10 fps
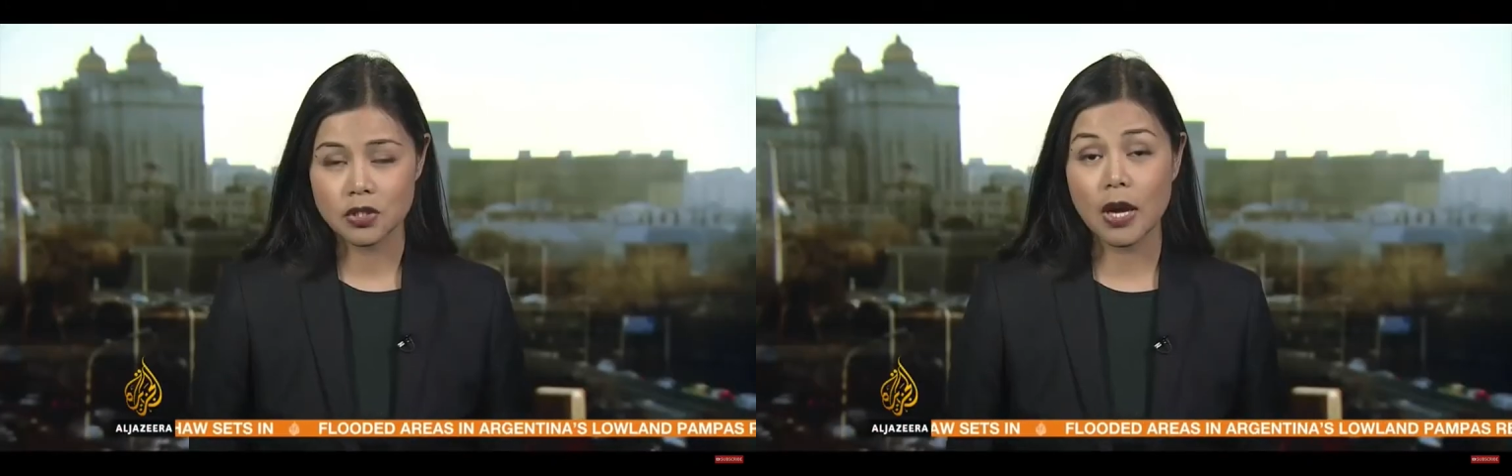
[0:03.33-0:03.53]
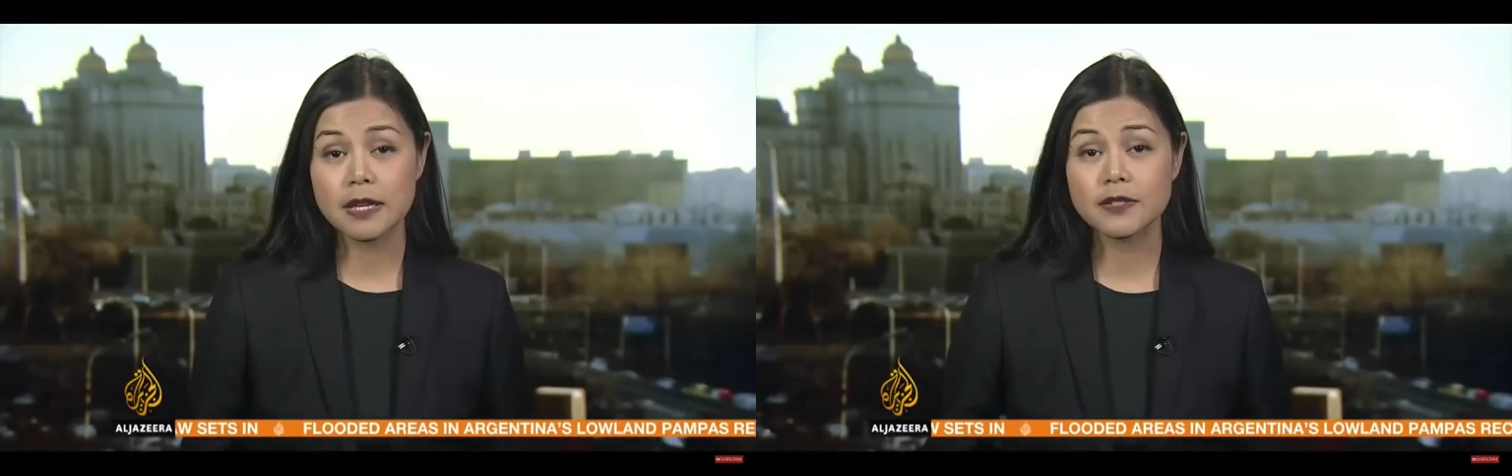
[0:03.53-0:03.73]

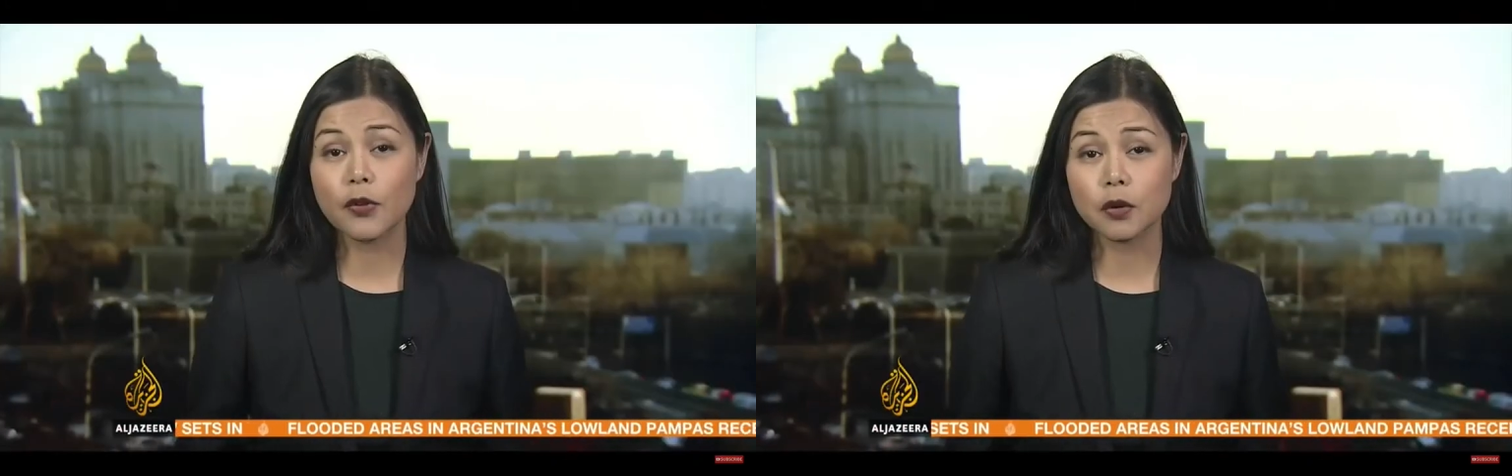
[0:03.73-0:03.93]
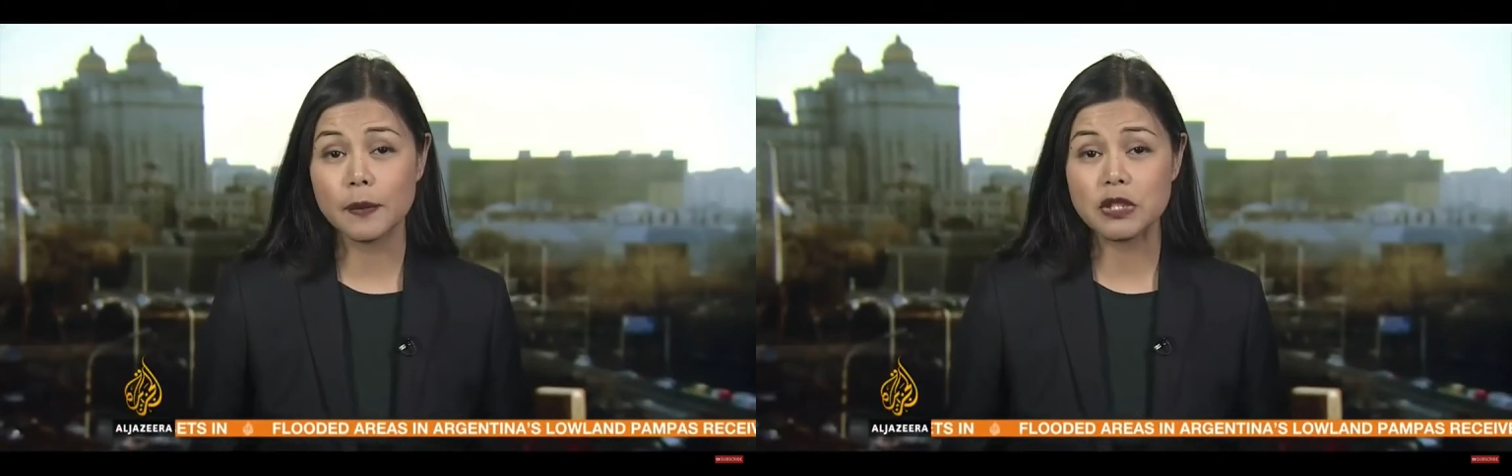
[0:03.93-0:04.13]
China's
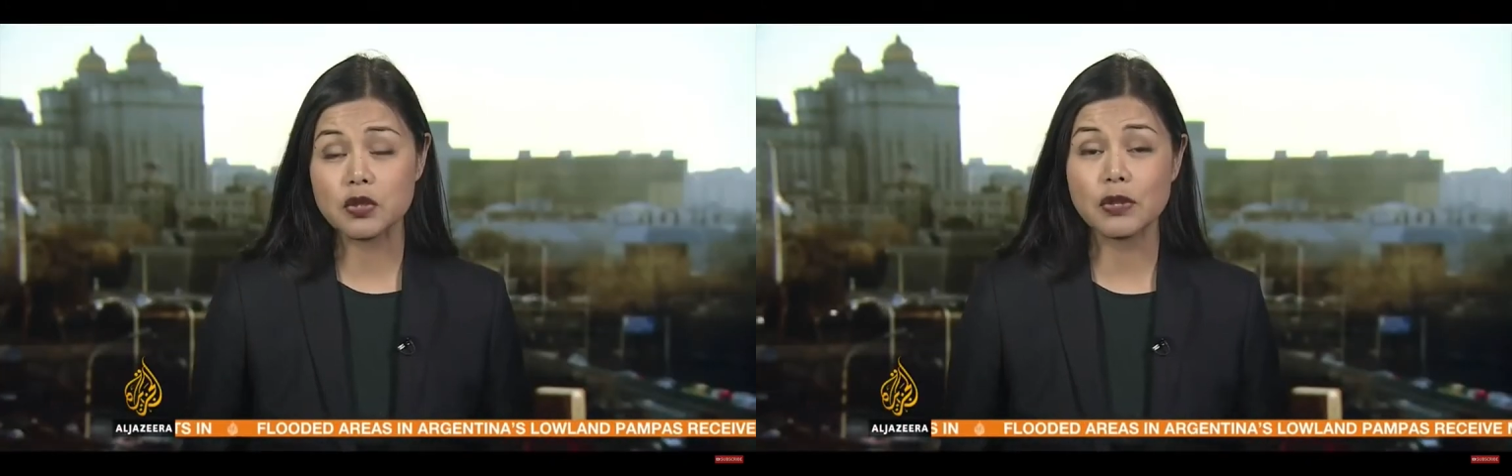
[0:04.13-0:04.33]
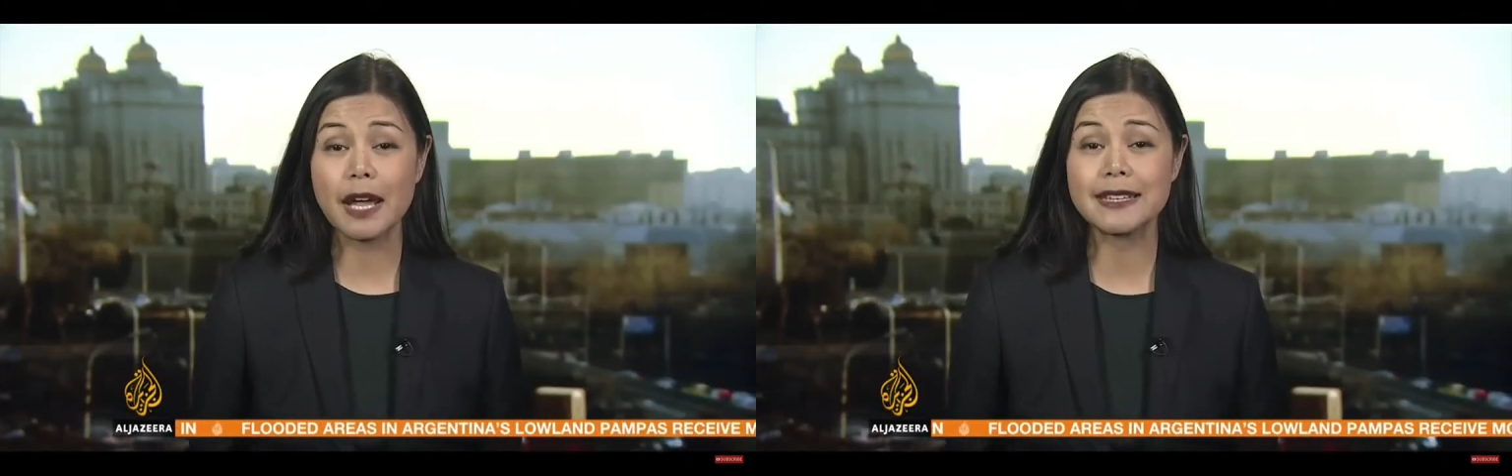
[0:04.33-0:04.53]
foreign
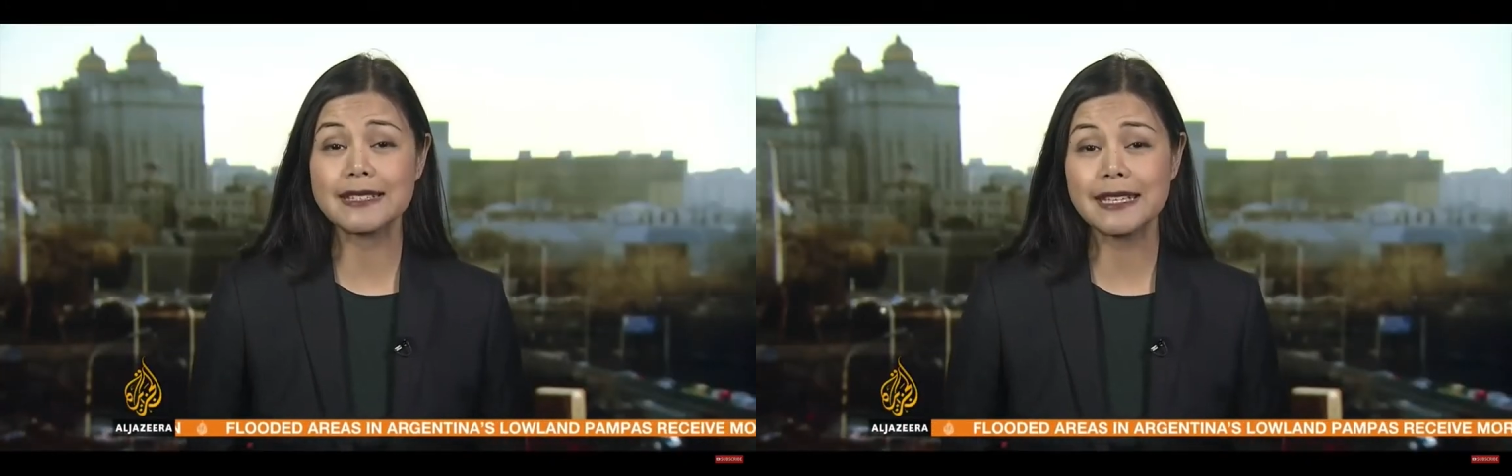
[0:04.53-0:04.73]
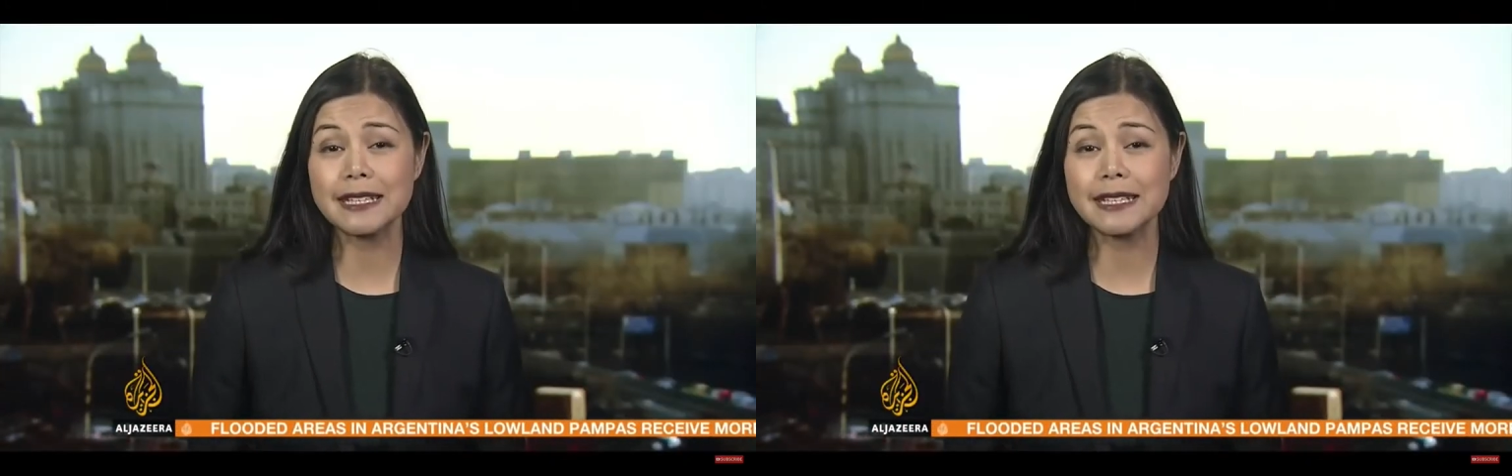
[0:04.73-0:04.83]
ministry has